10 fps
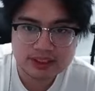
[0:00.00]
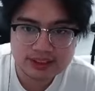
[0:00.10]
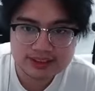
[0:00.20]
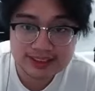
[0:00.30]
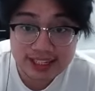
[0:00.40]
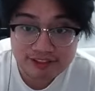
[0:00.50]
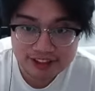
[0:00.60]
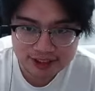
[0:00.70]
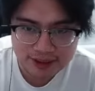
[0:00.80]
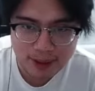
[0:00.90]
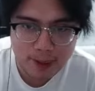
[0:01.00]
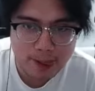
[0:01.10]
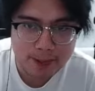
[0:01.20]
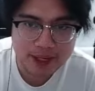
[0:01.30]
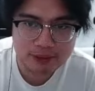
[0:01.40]
Savior.
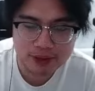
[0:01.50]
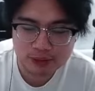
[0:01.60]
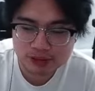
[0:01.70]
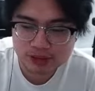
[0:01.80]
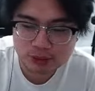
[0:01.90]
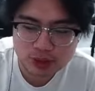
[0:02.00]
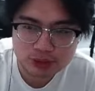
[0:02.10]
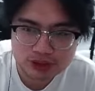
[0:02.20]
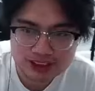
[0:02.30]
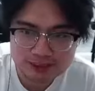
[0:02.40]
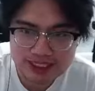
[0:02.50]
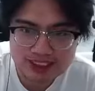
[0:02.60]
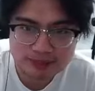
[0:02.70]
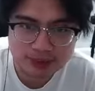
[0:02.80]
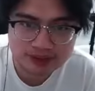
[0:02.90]
Here we go. We're going to the
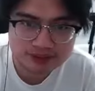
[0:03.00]
spicy part.